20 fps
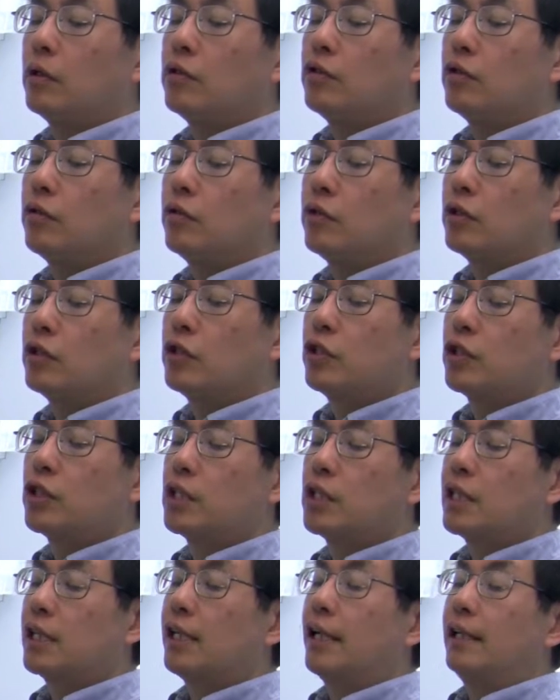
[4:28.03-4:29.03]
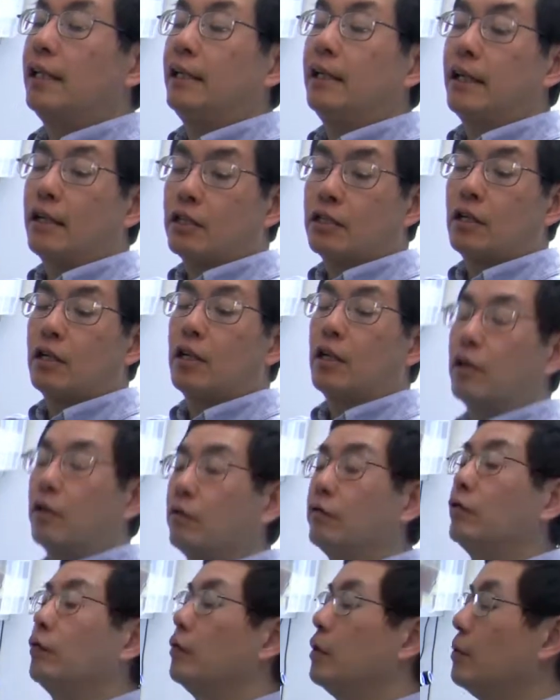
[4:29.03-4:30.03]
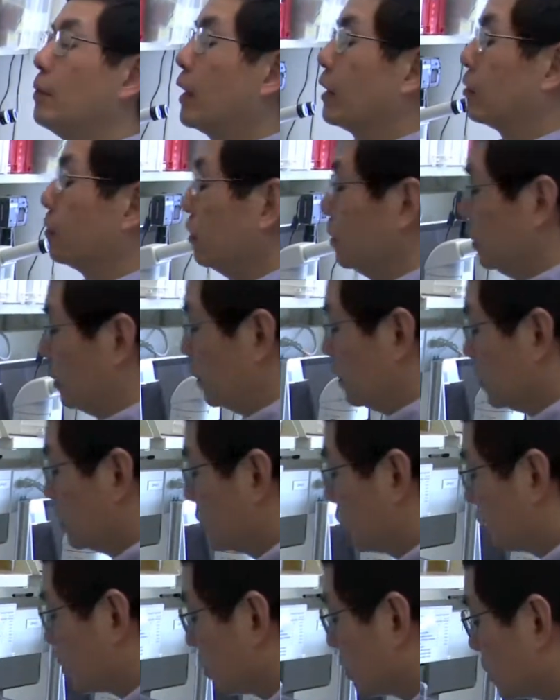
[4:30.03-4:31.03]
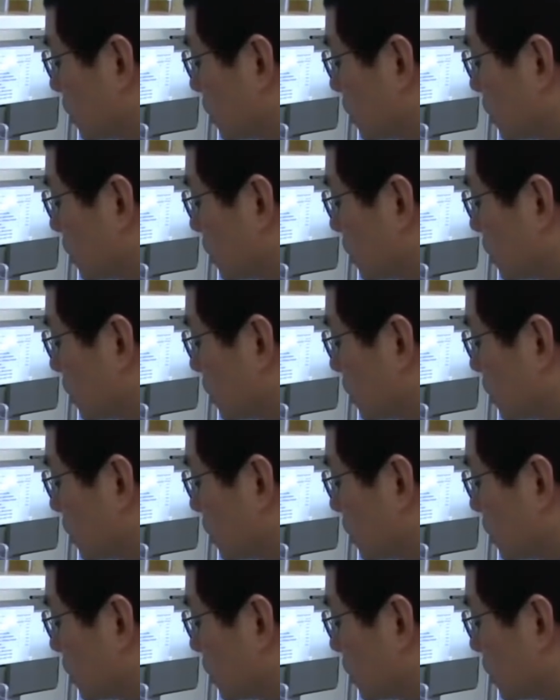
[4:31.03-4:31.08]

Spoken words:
So it's just slightly less than 150 microliters.